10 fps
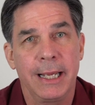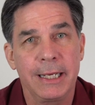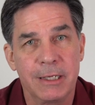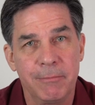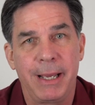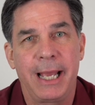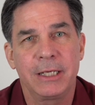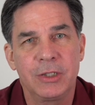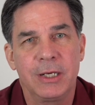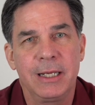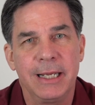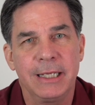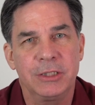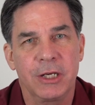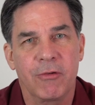in compassion
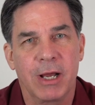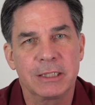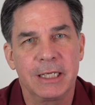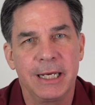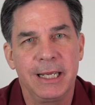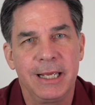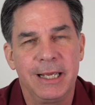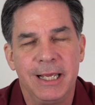and generosity?